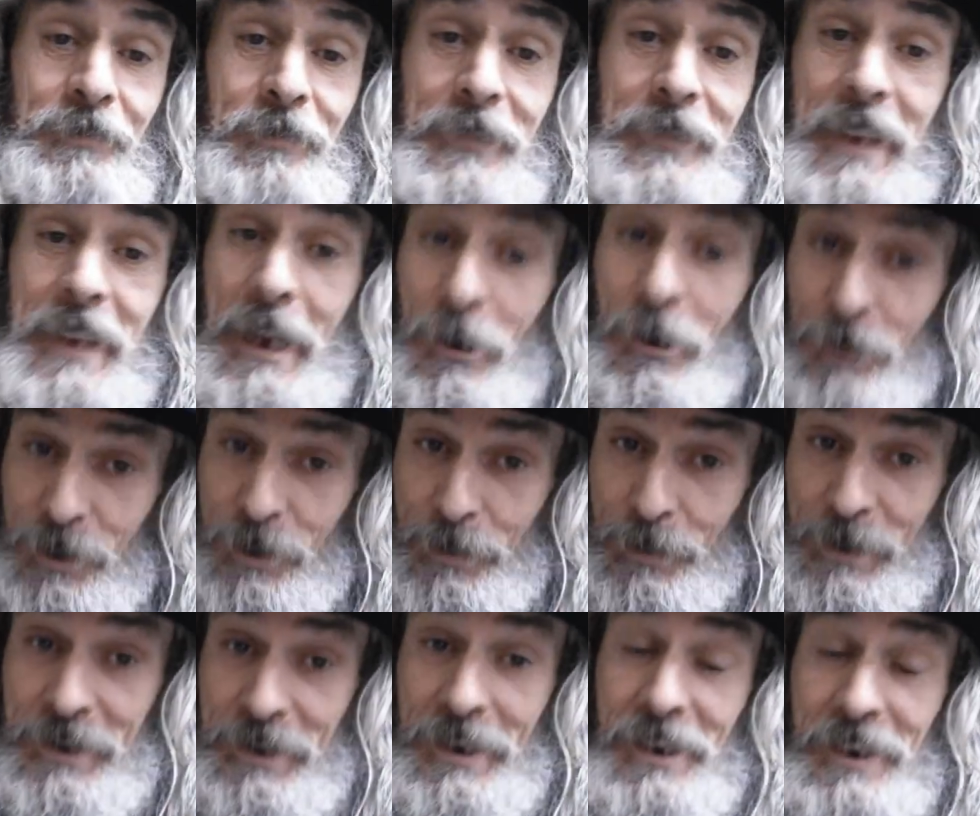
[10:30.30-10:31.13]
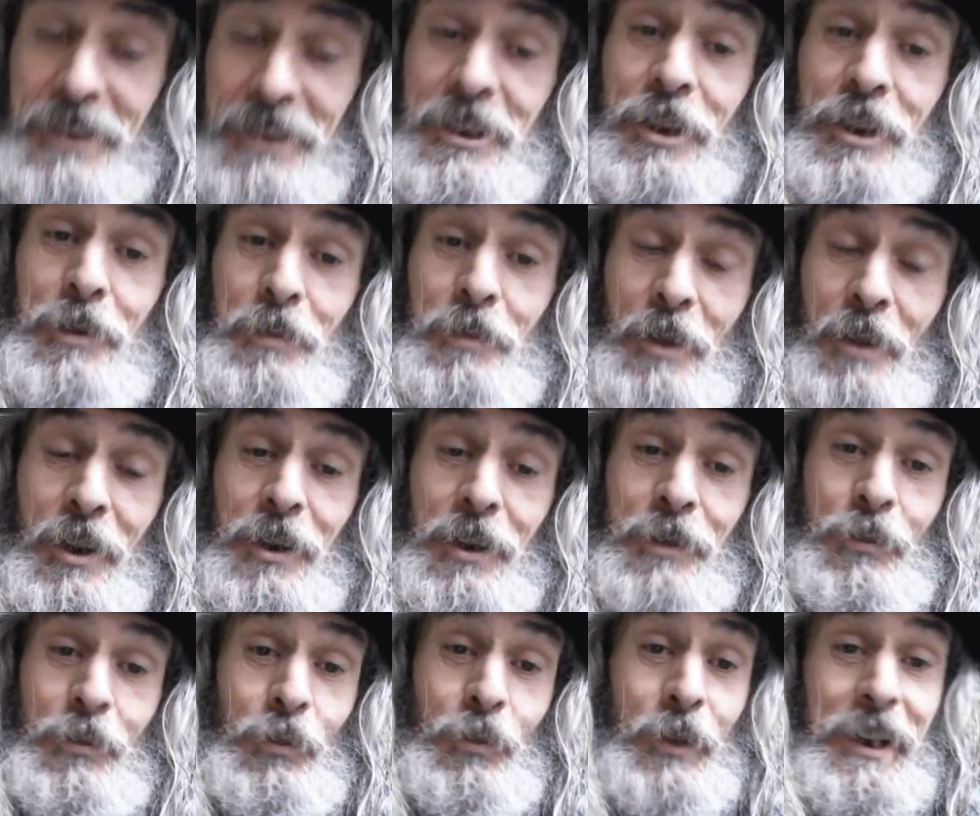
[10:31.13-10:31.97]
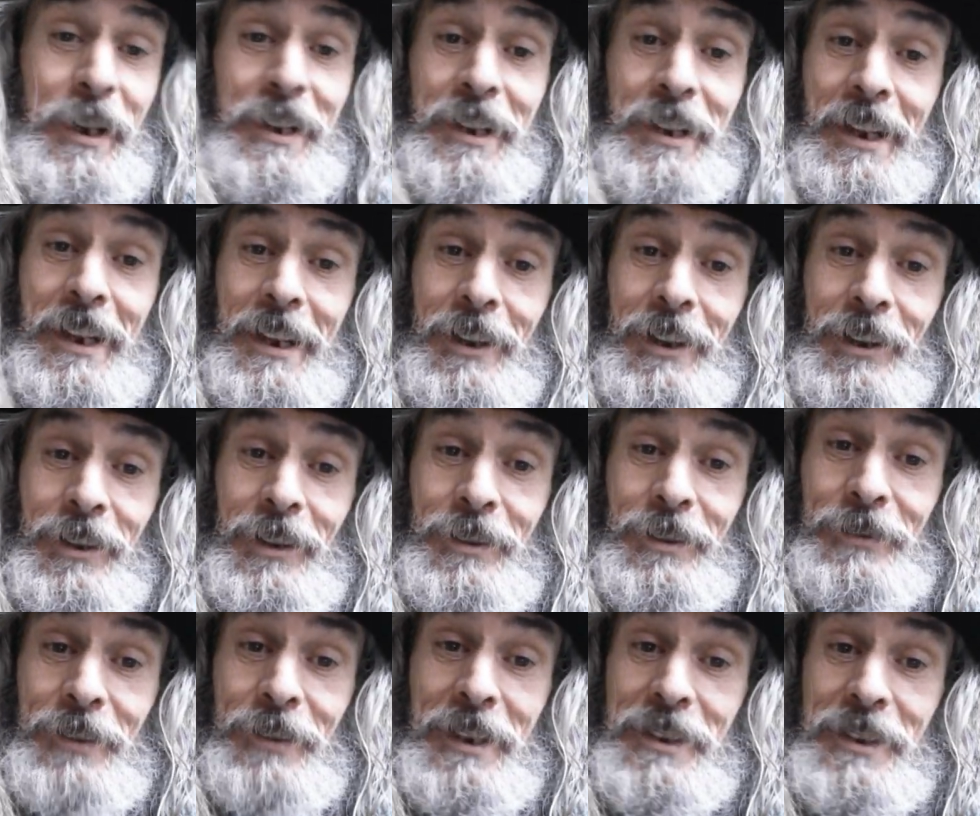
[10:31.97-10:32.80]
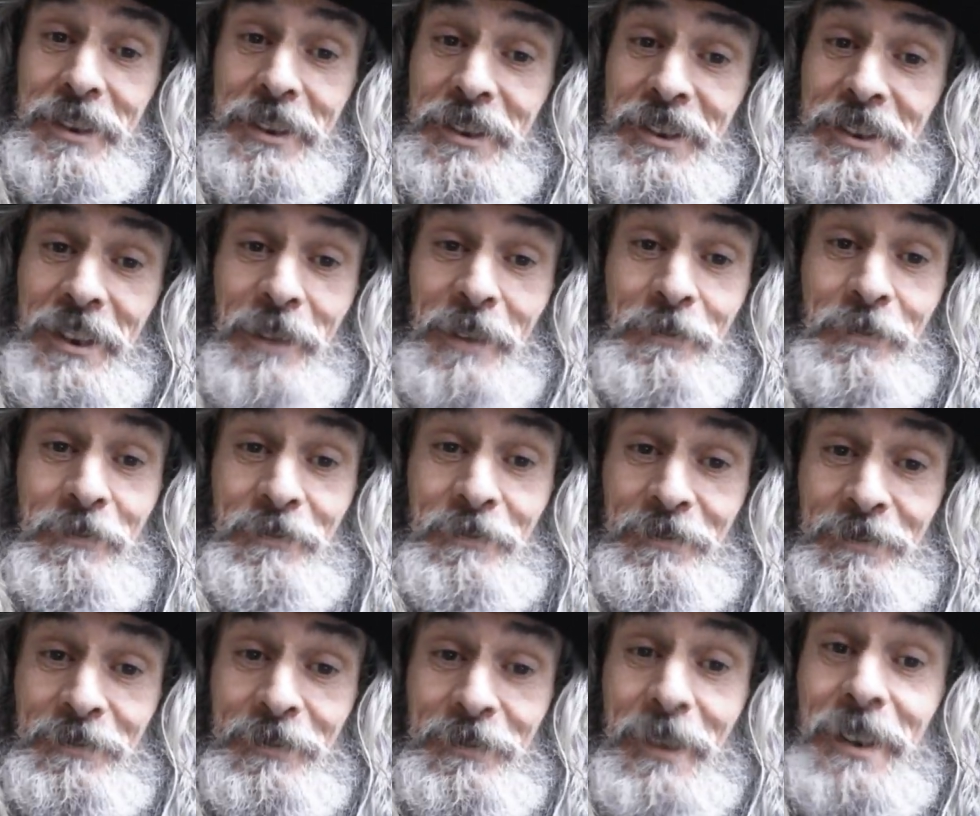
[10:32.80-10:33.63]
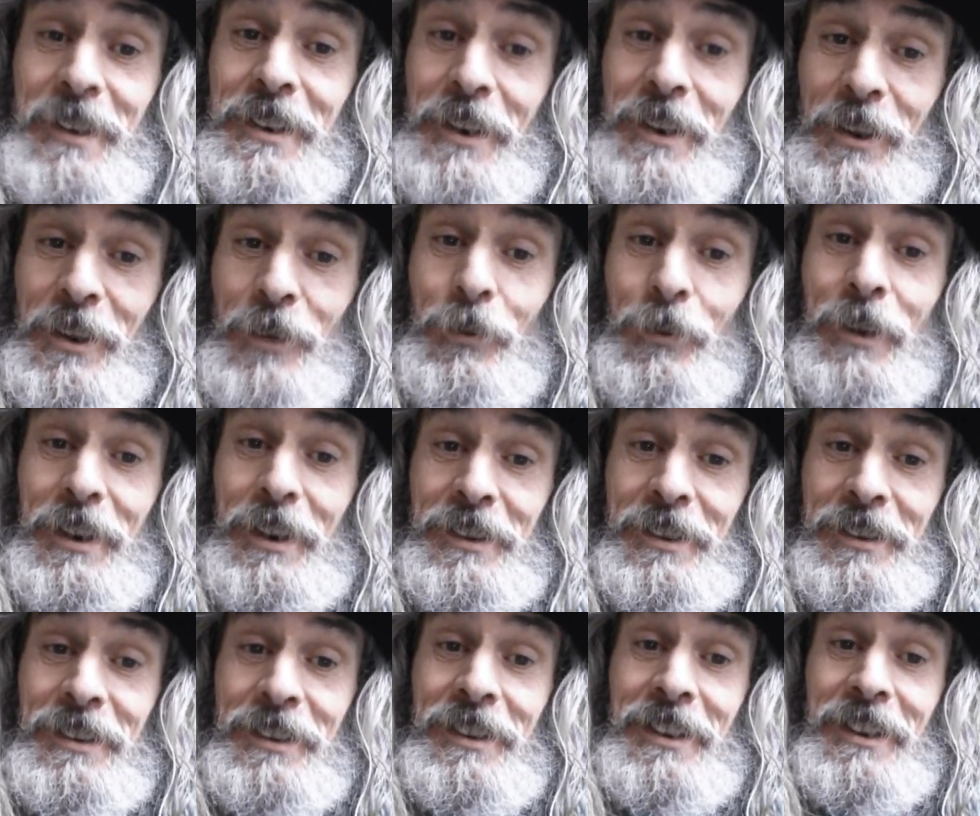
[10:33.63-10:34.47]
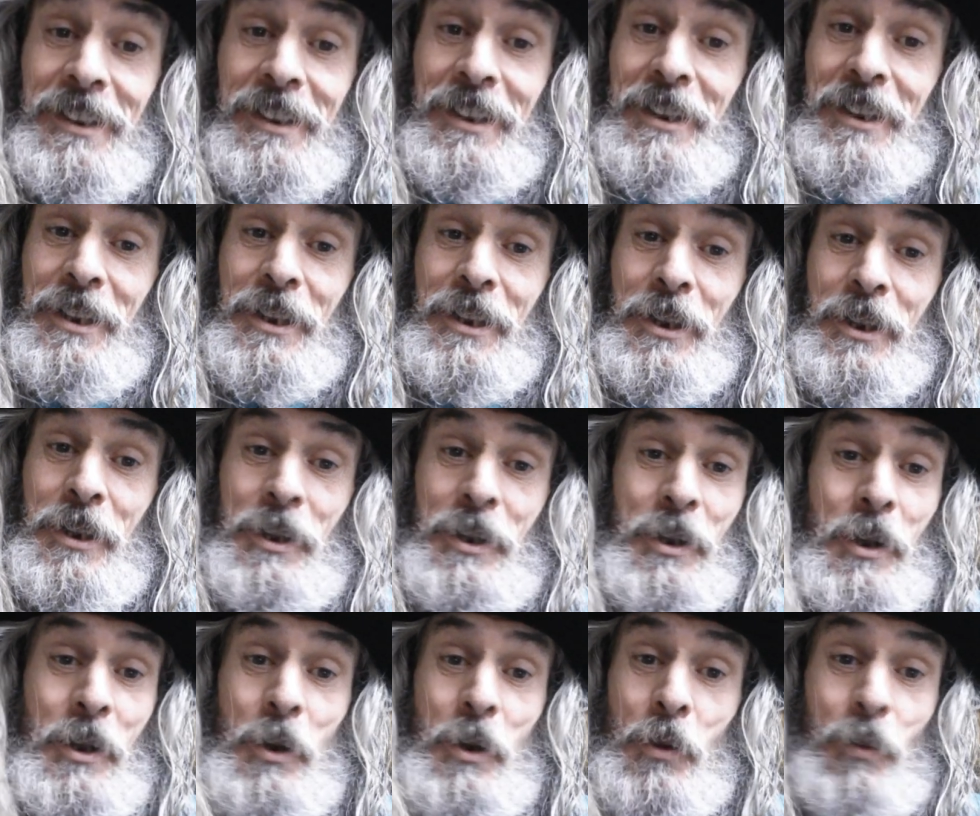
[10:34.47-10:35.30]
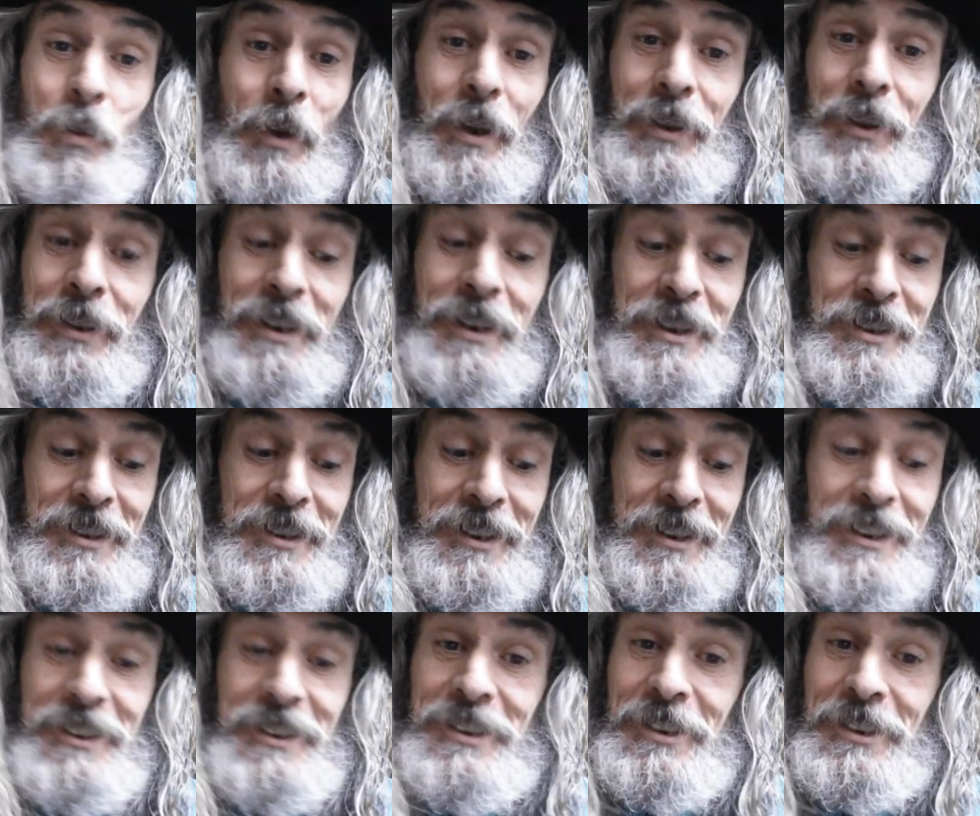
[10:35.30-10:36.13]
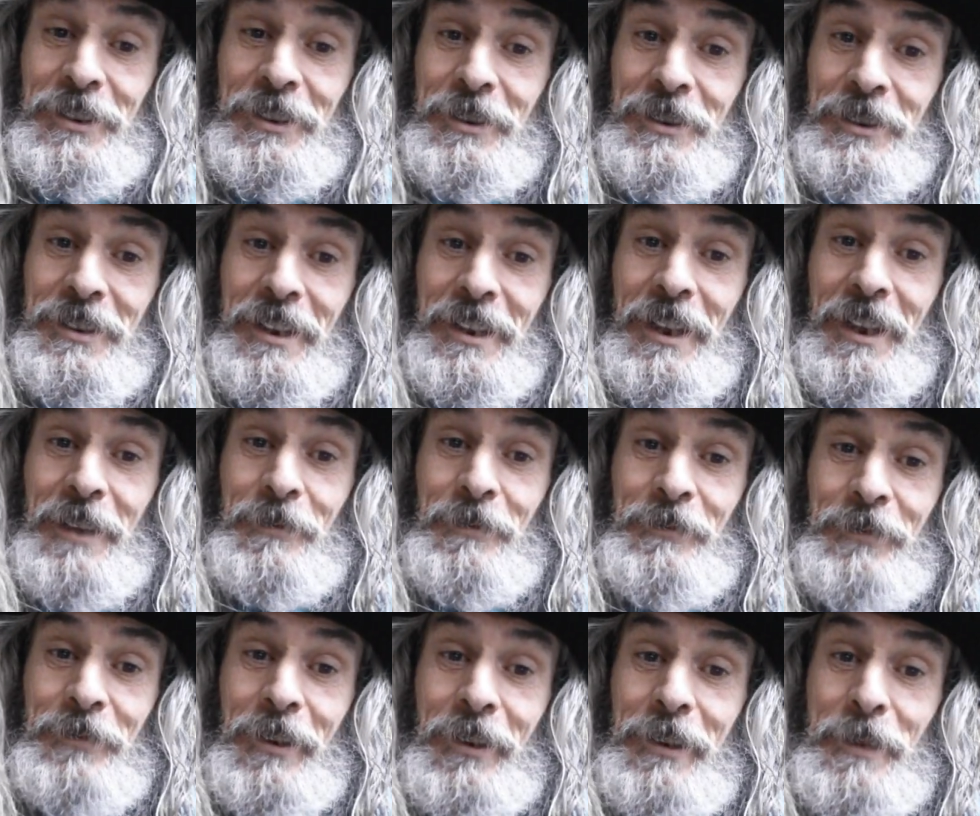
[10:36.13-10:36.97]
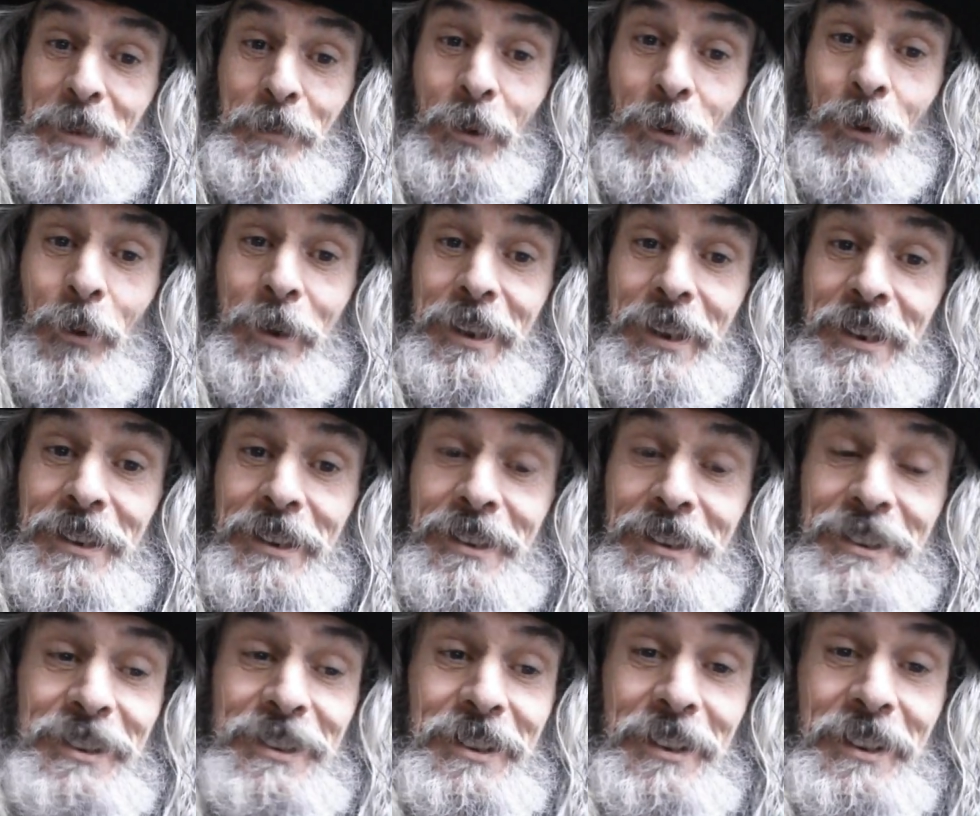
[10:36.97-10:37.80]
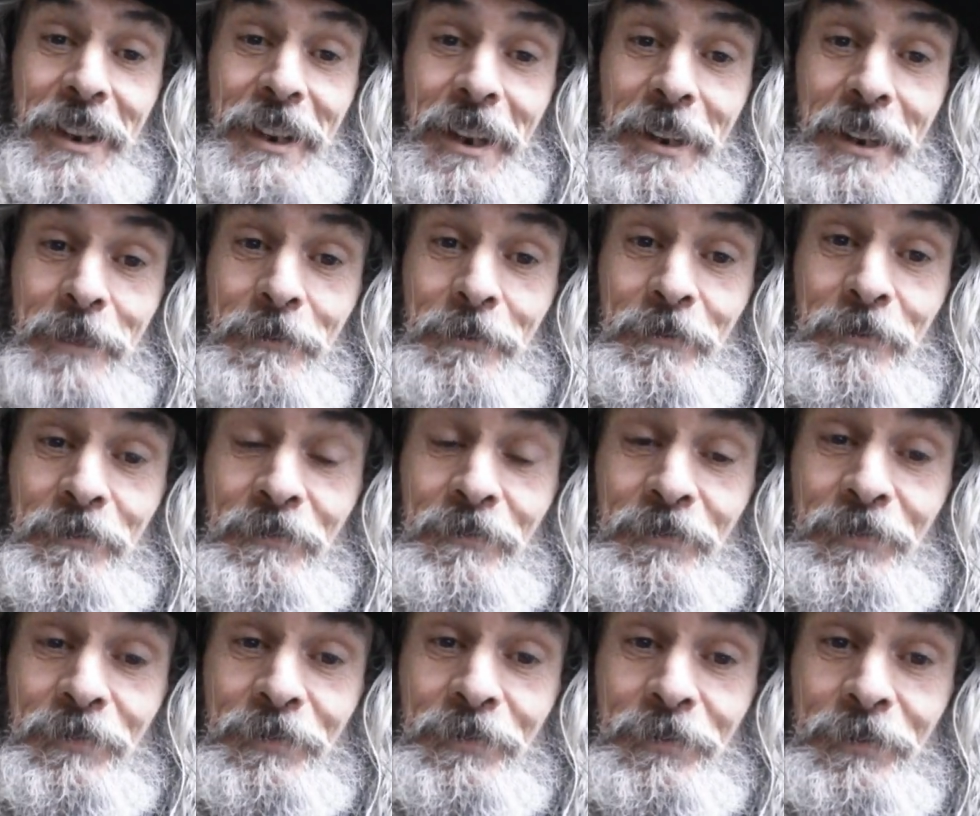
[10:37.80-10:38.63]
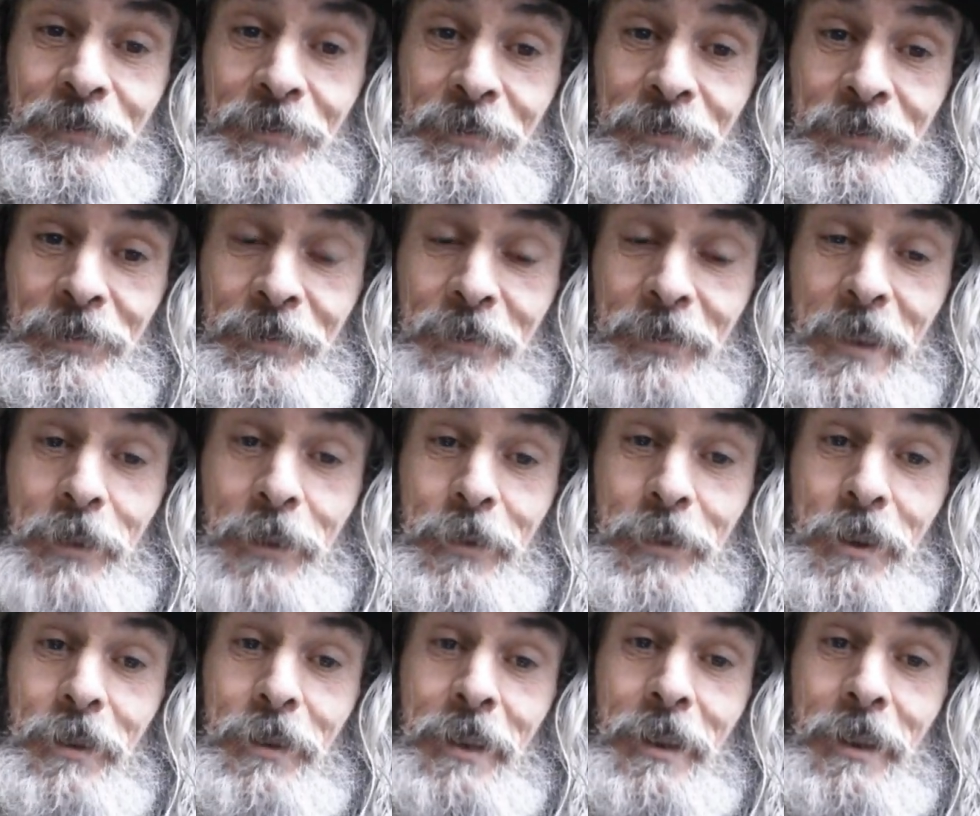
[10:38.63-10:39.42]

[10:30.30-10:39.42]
Couch Potato by Weird Al. That's another one worth listening to. Very poignant. If